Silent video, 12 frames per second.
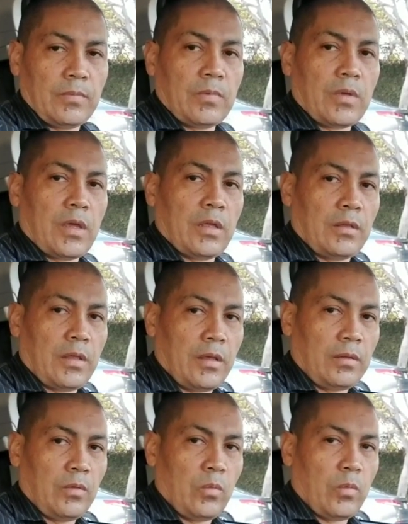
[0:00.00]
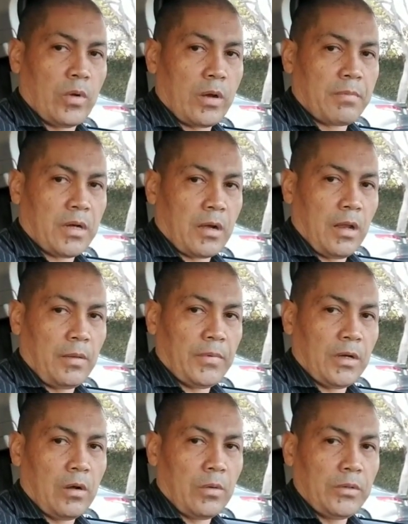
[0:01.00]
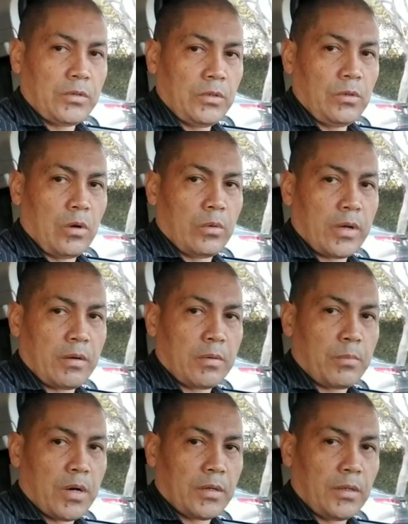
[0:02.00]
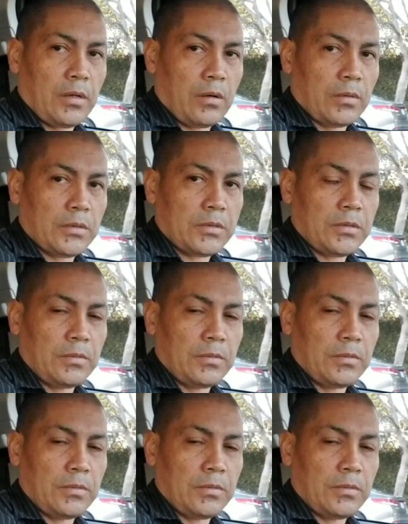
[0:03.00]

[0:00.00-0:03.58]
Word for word: and then whatever club they're going to or whatever bar they're going to.